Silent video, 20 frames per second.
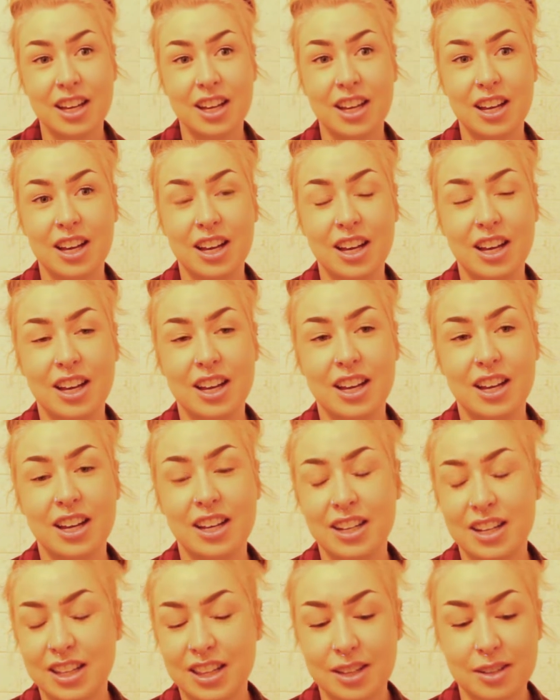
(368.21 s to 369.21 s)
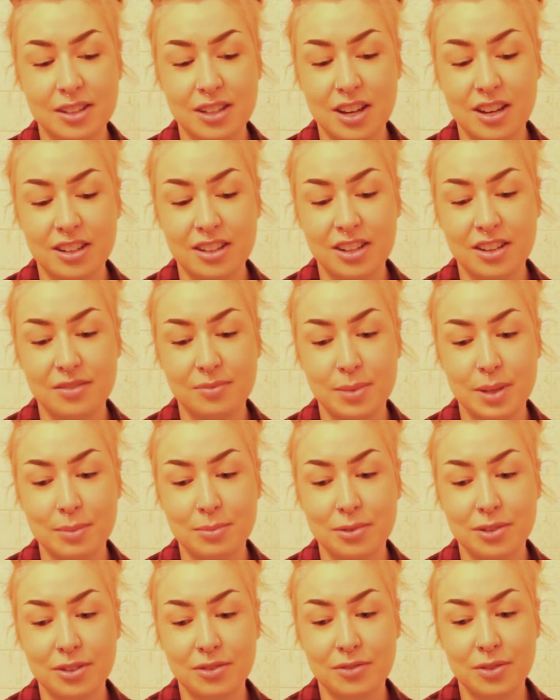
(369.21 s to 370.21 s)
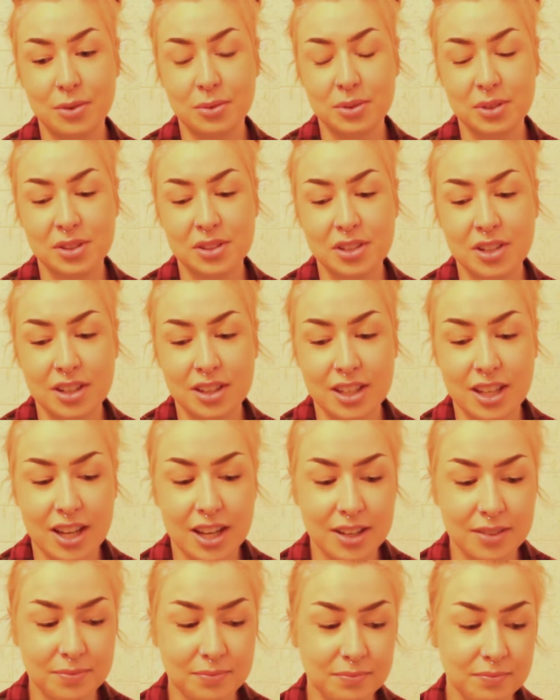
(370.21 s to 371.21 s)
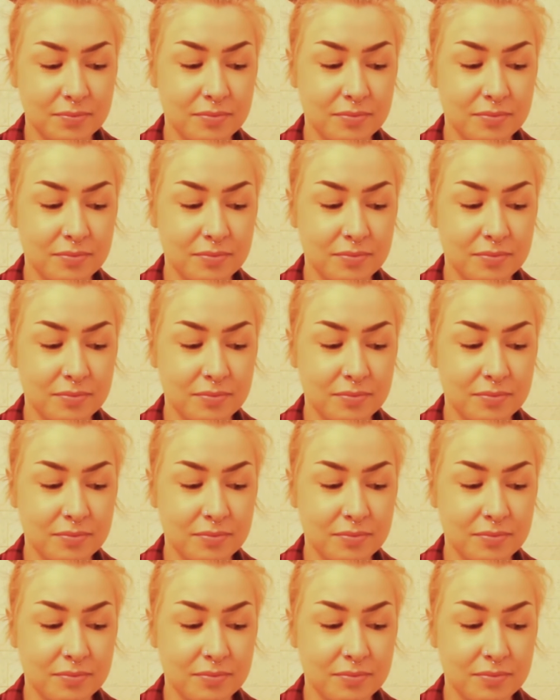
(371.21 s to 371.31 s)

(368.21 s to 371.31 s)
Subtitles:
And I think not enough people are focused on that.